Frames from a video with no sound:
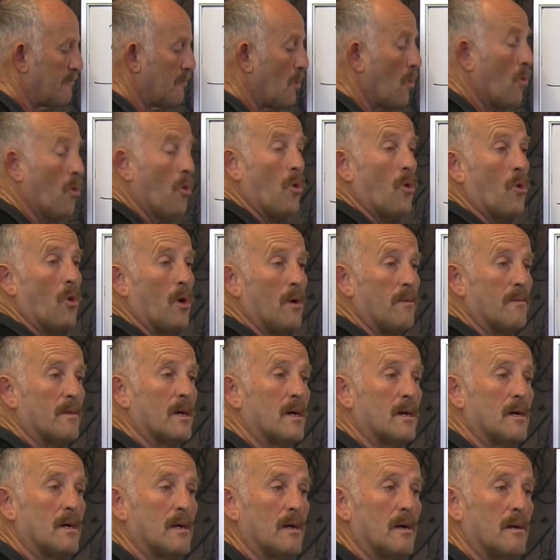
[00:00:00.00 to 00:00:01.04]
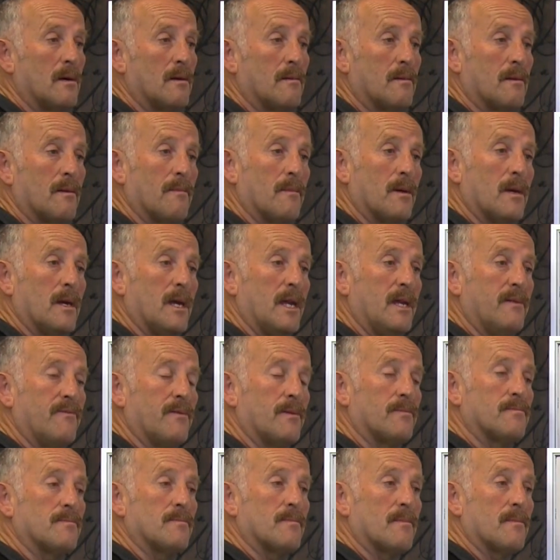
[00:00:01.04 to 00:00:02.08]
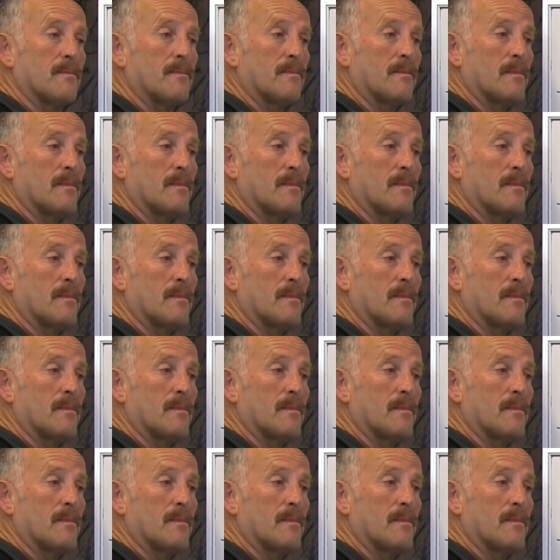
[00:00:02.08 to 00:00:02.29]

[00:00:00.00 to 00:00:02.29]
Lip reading: or even